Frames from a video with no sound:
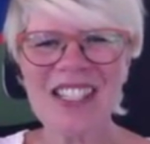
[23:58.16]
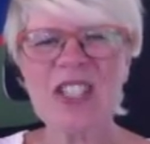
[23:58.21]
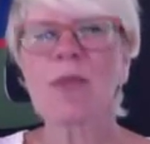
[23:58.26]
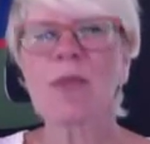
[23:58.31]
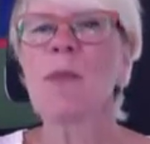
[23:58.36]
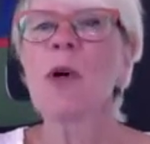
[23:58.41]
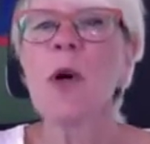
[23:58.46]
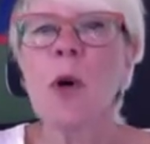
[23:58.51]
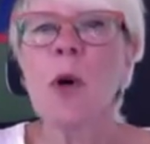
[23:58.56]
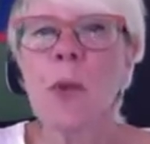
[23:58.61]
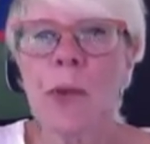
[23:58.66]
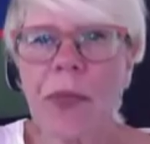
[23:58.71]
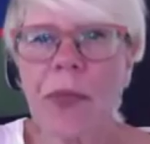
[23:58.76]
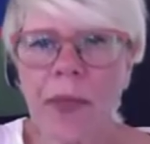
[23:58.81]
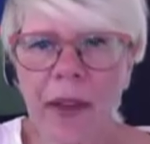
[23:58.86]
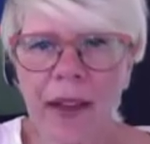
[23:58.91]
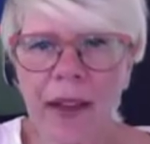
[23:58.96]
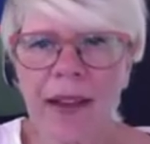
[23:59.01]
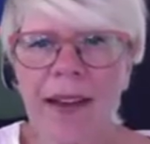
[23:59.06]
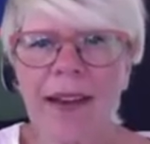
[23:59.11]

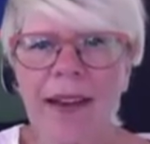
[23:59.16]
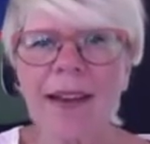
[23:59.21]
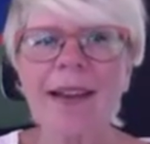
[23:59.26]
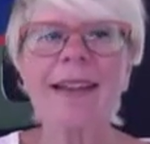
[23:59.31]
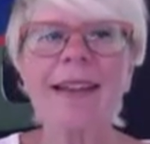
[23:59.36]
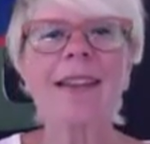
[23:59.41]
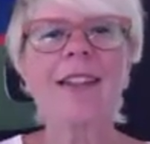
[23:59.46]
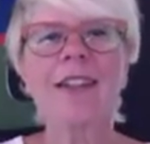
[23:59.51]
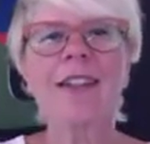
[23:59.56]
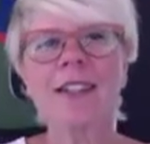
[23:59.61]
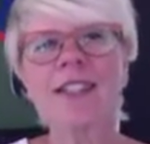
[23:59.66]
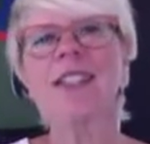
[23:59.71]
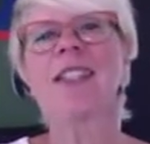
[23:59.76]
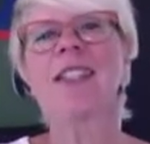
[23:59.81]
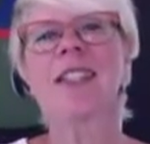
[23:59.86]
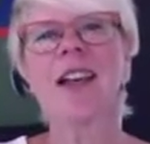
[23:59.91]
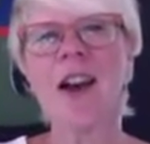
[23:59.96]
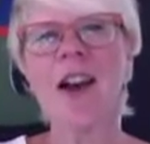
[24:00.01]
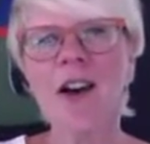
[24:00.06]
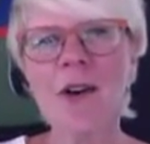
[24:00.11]
It looks
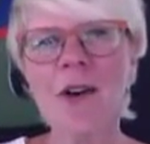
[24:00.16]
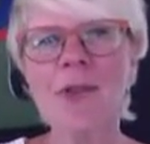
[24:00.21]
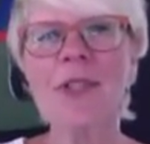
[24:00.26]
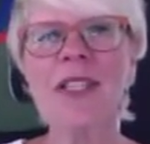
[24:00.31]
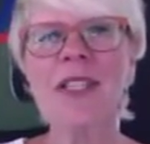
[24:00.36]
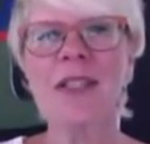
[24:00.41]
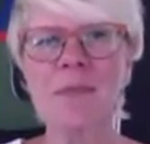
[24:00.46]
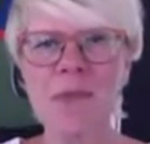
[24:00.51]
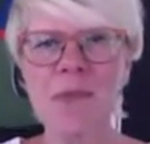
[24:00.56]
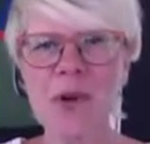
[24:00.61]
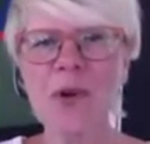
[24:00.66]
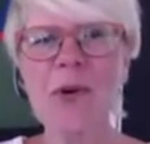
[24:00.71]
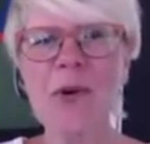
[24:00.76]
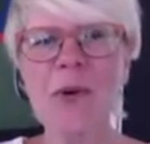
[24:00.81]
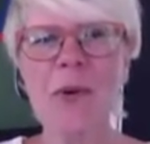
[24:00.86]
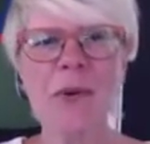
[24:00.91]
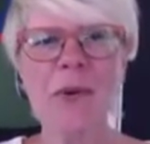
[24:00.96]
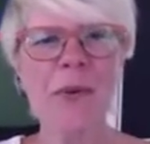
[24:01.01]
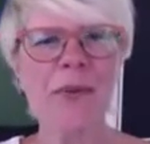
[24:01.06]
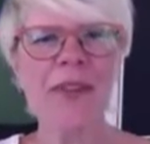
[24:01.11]
so
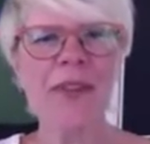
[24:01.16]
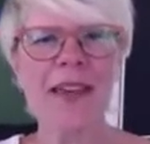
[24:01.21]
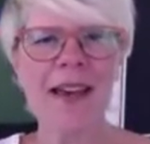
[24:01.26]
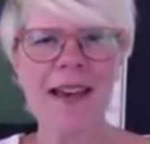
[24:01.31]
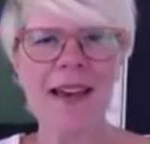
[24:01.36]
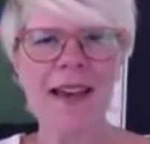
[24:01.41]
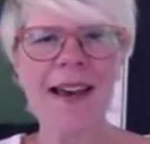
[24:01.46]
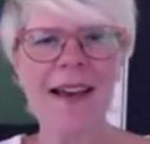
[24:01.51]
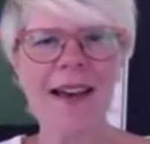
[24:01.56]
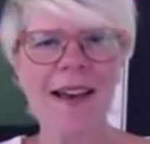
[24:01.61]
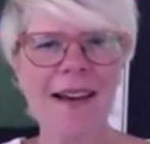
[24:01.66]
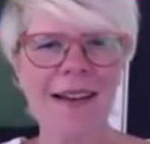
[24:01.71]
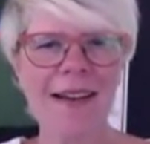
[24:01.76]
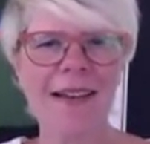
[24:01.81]
smooth. Yeah.